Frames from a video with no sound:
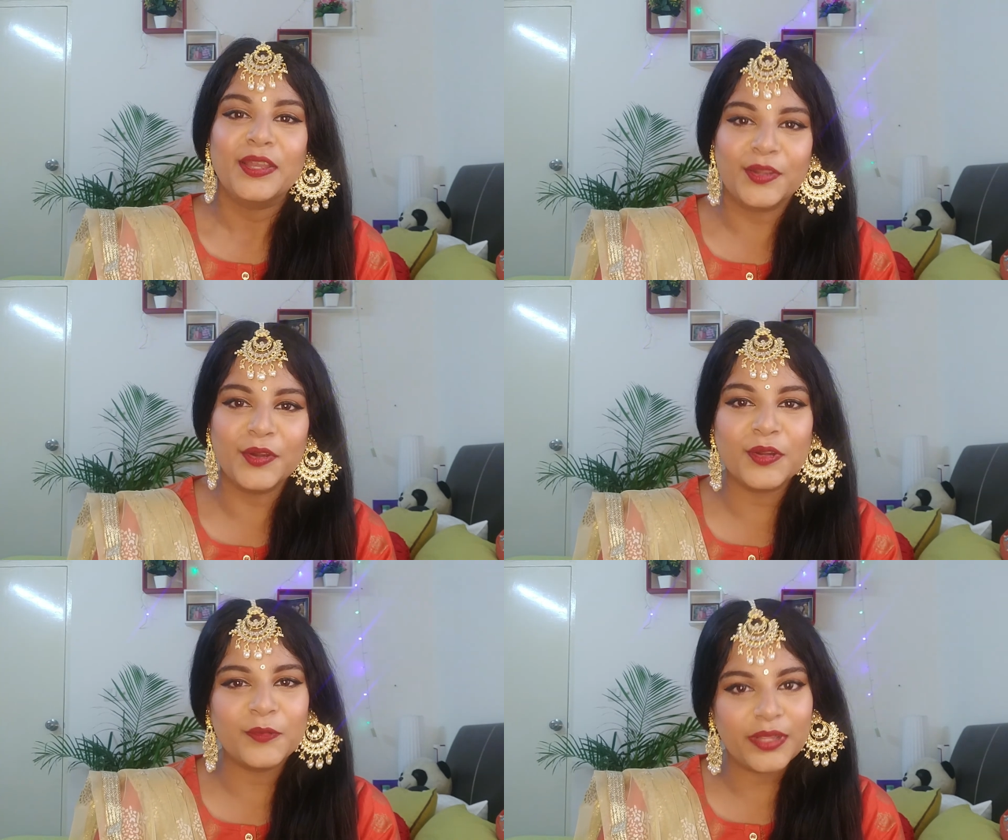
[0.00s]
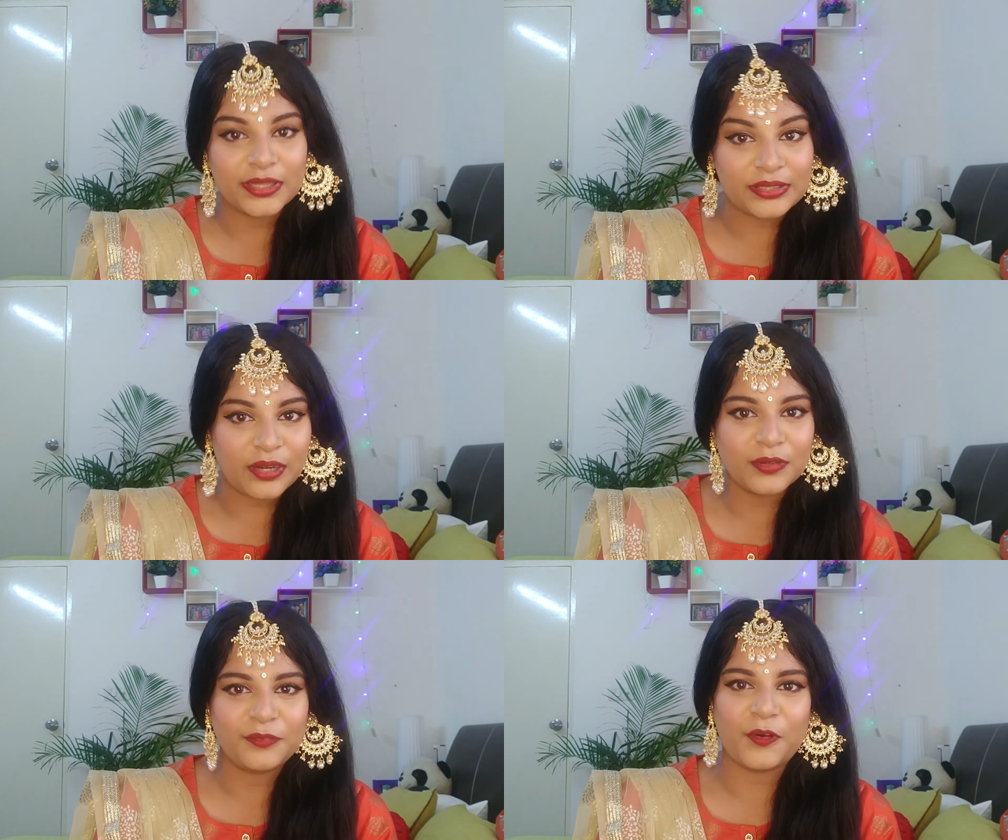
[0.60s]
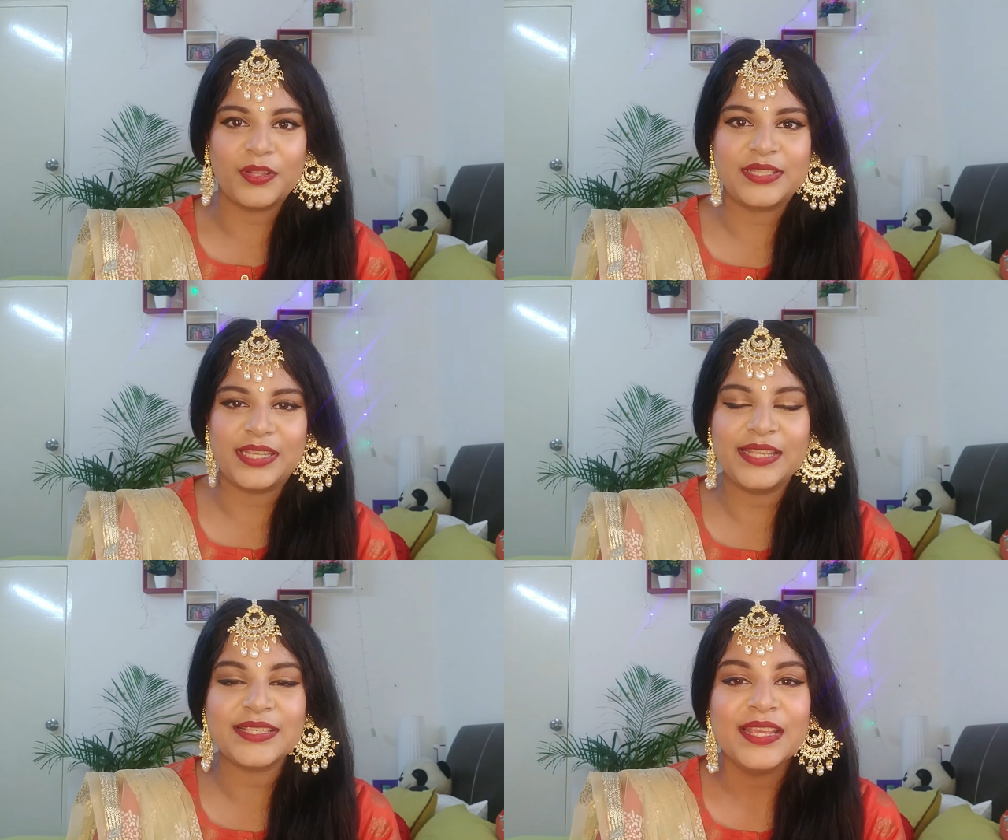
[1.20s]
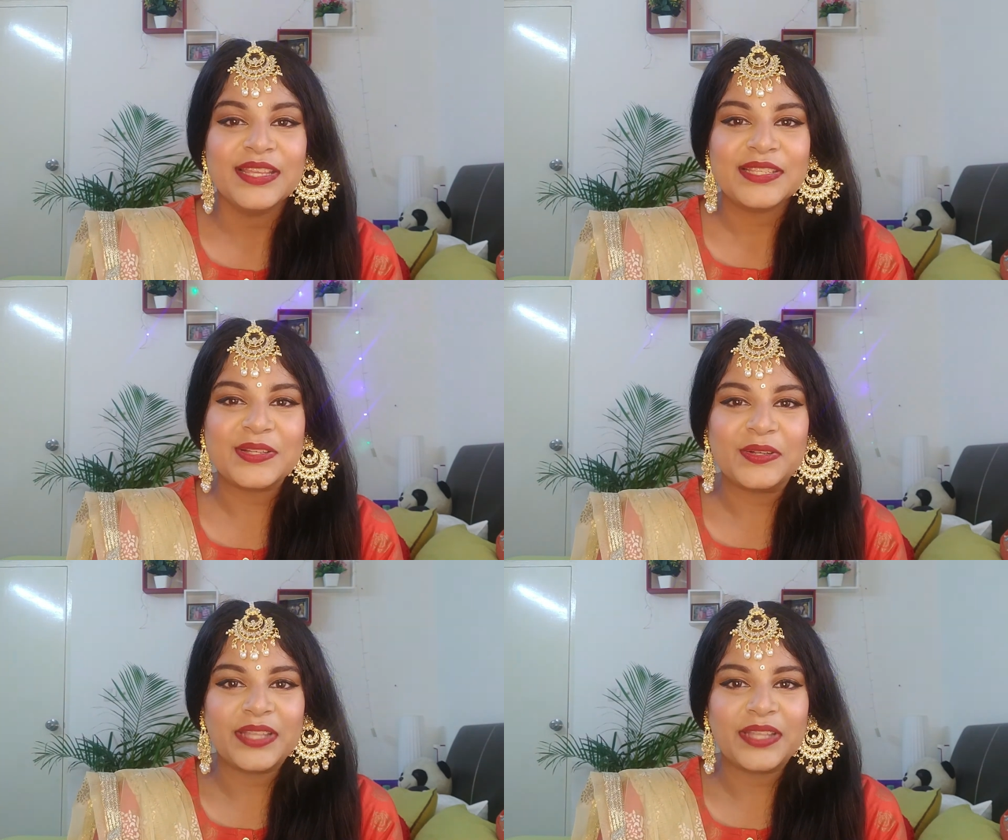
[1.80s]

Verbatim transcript: good without falsies, so